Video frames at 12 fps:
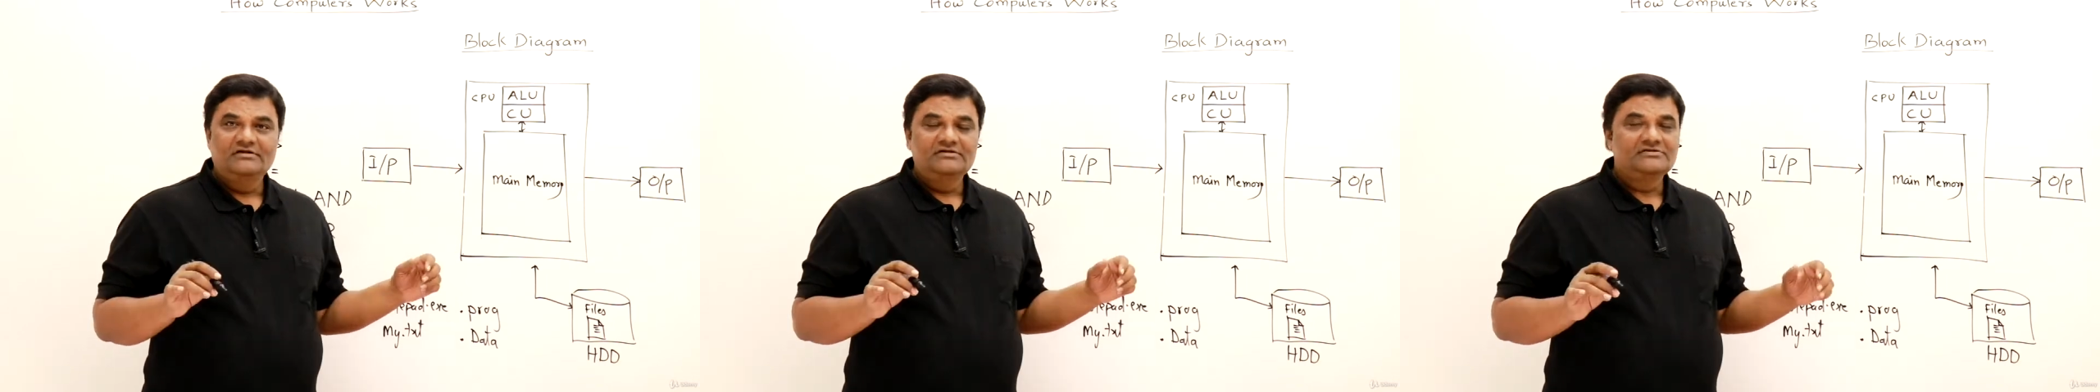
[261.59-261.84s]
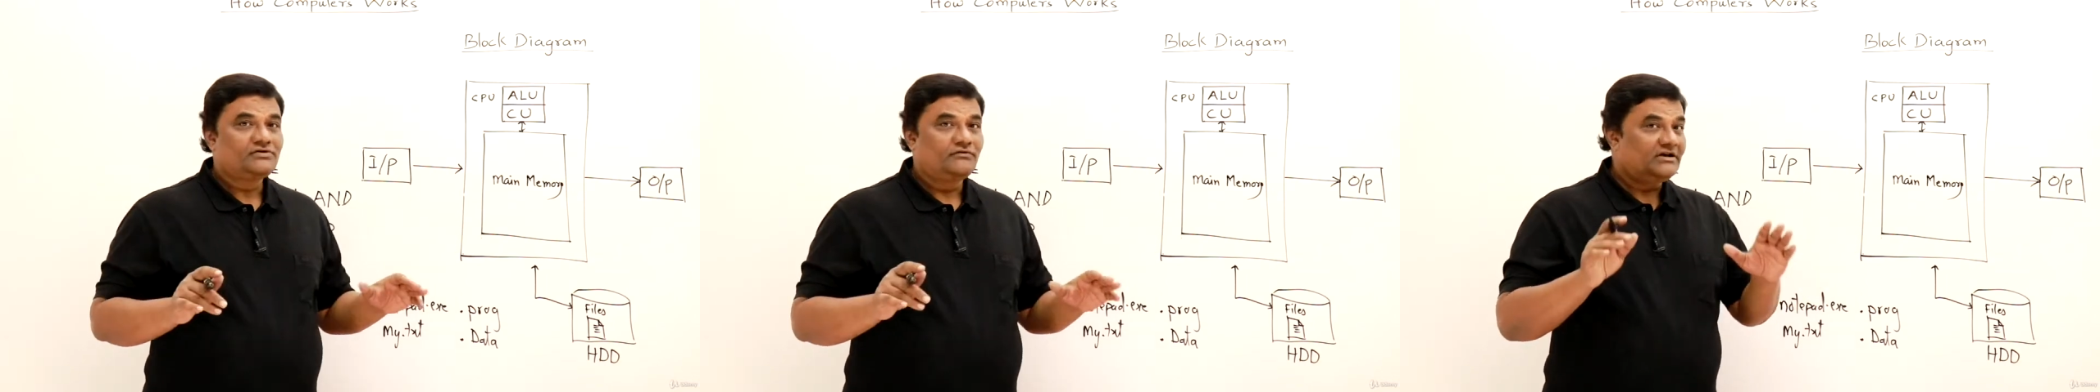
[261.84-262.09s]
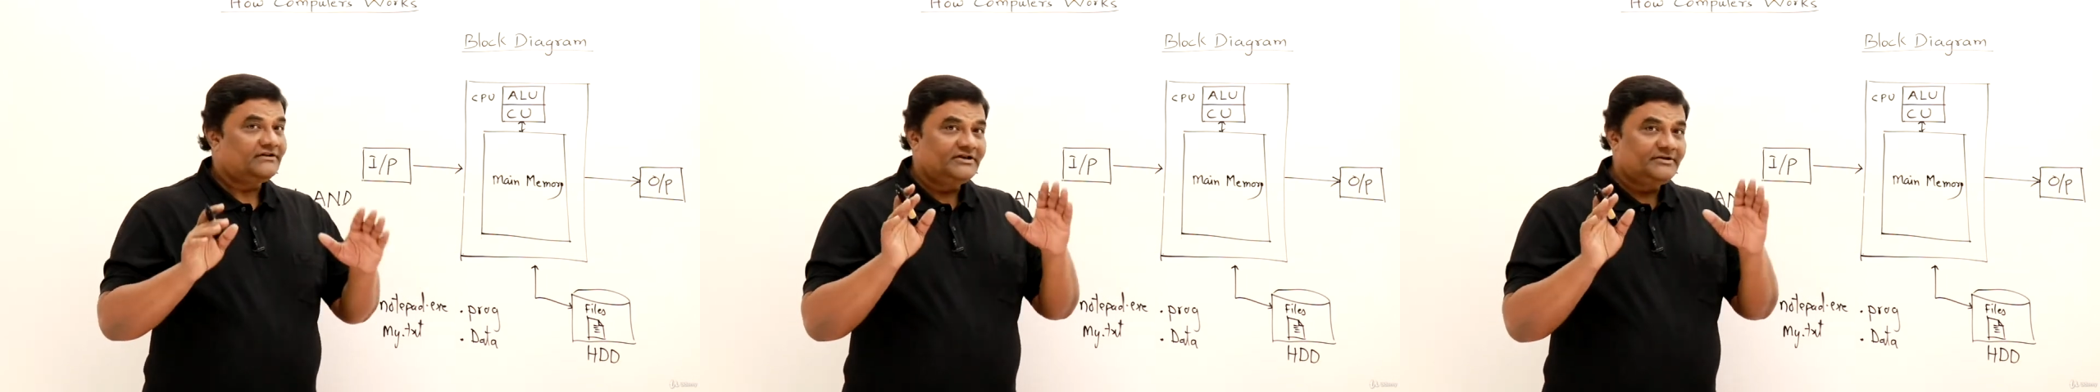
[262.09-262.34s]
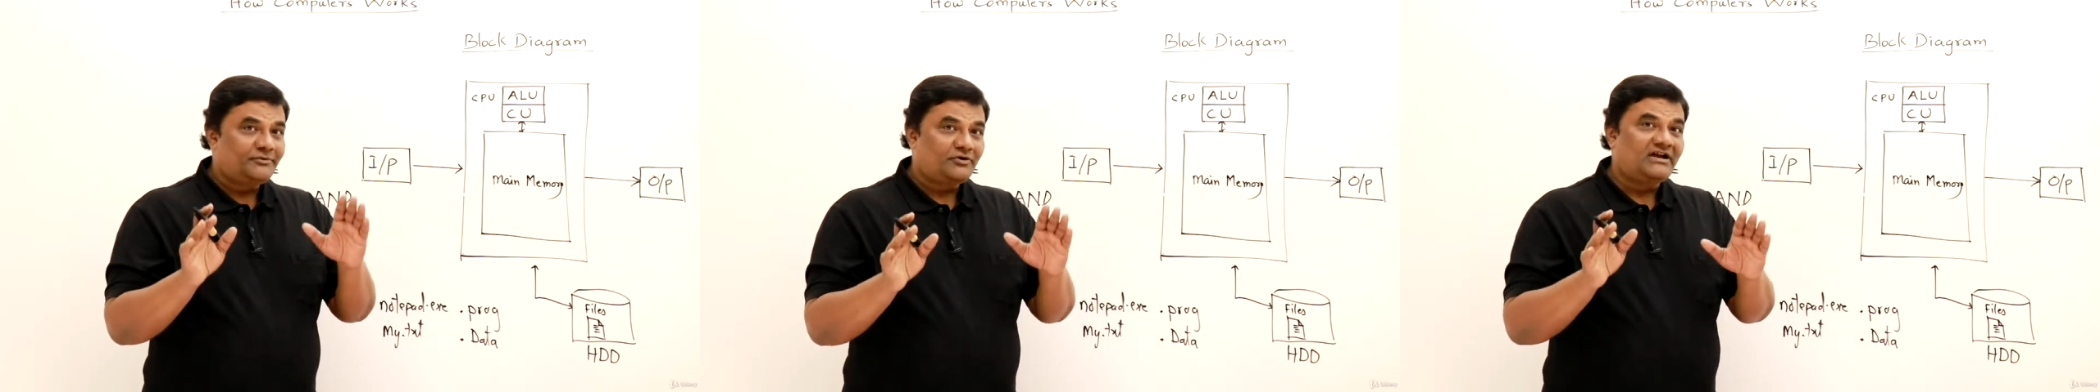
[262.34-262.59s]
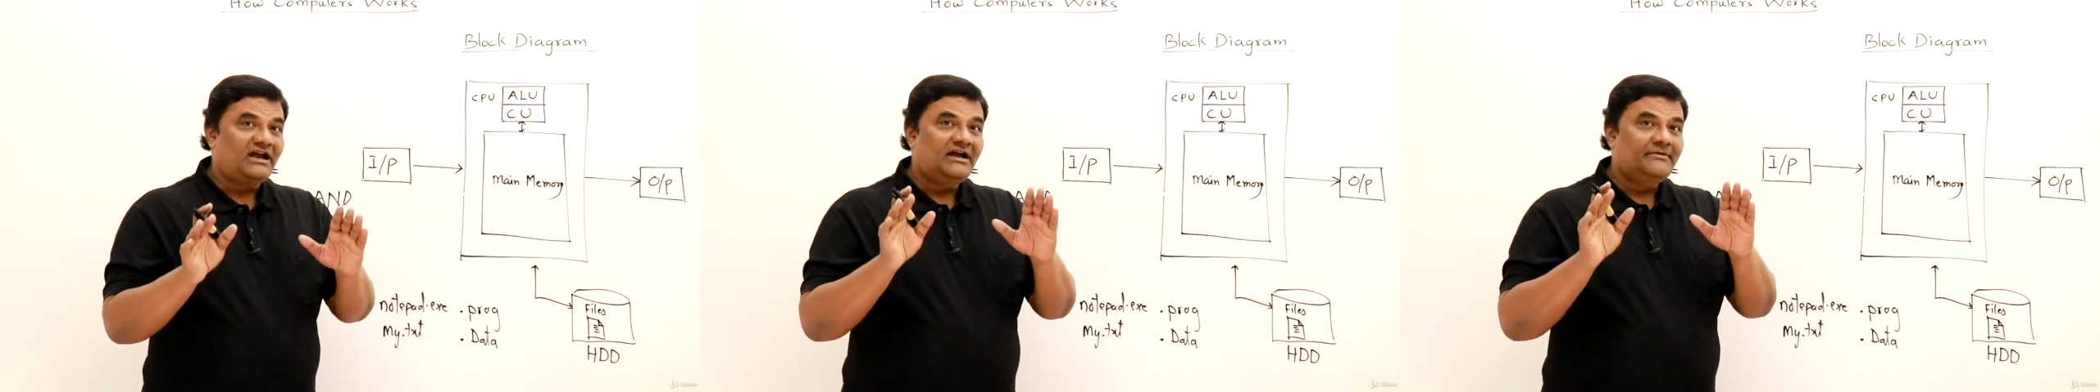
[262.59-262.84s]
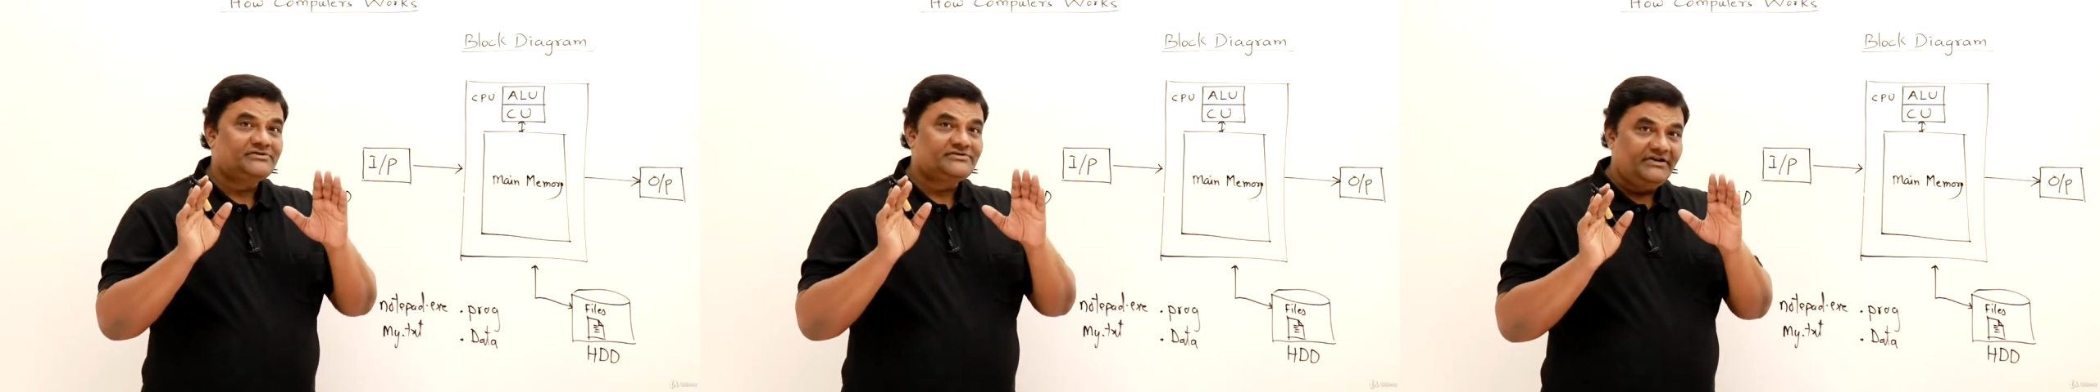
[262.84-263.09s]
So whatever the
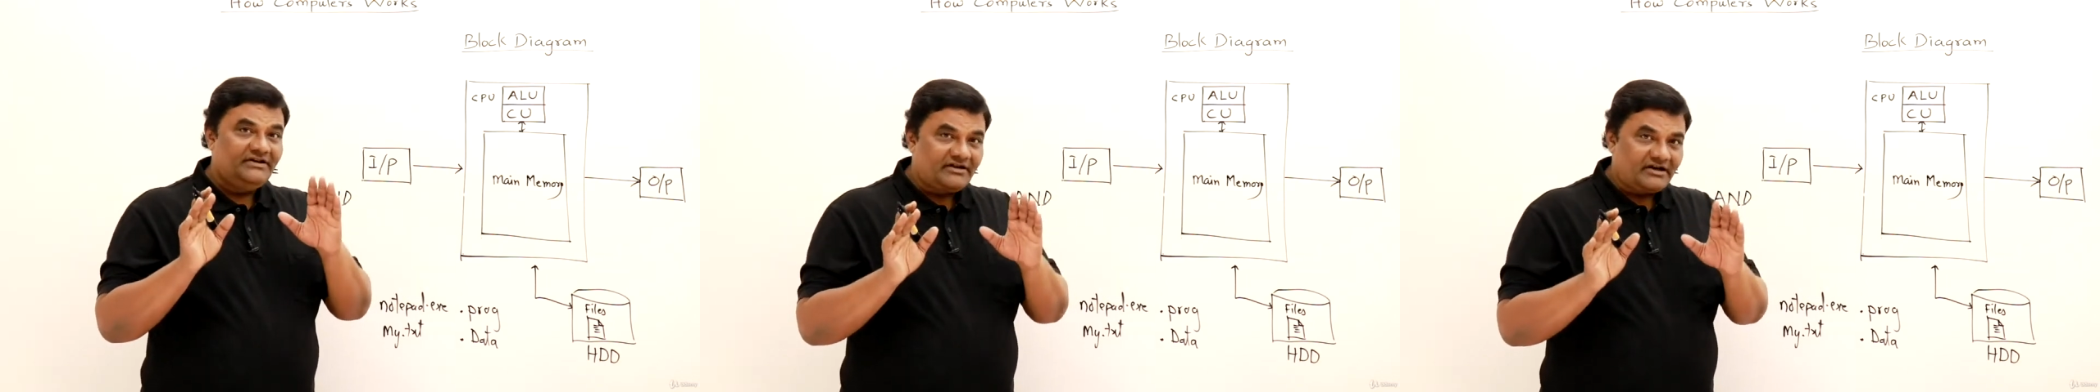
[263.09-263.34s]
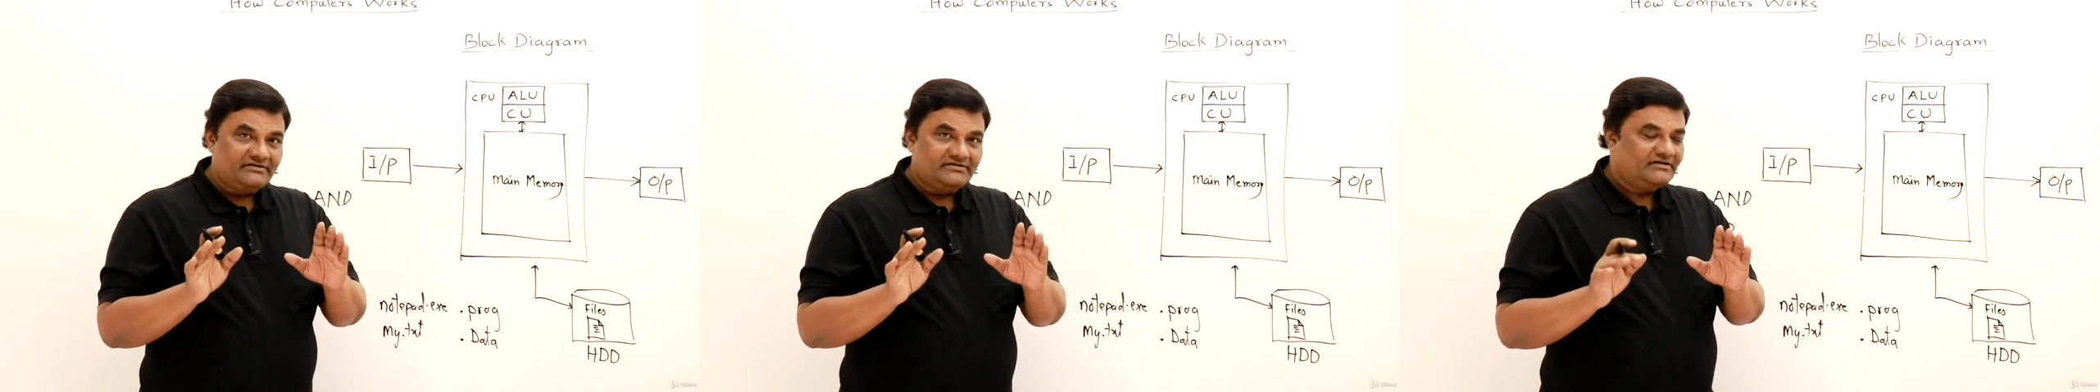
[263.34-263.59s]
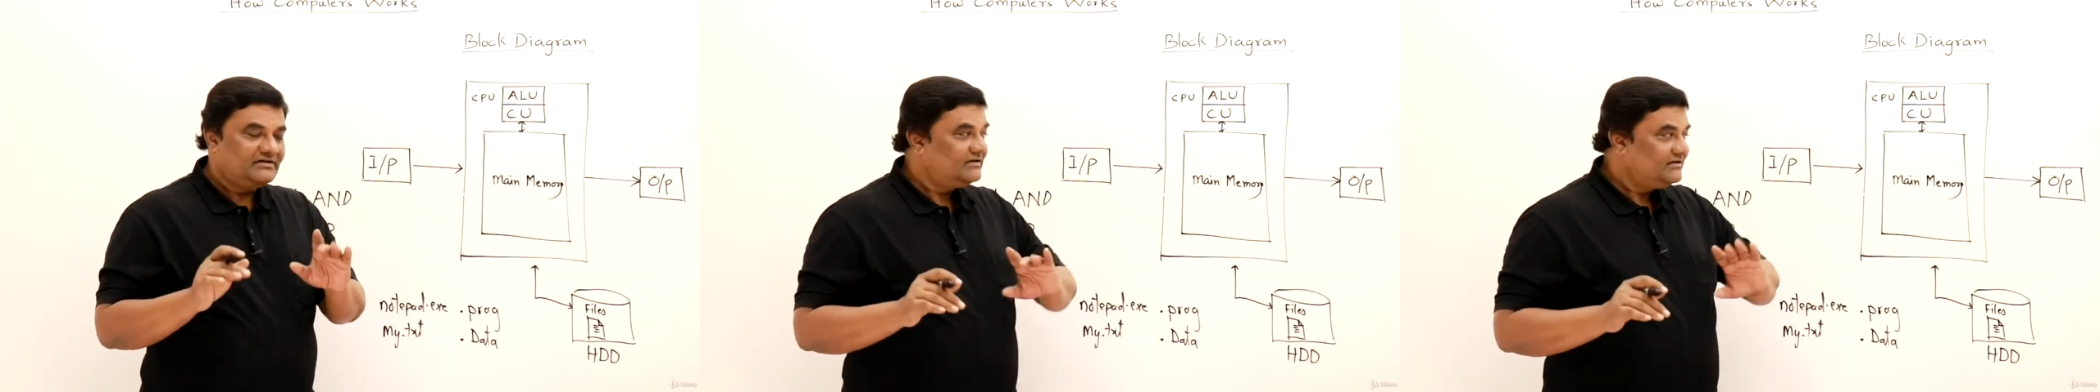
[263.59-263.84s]
programs we run,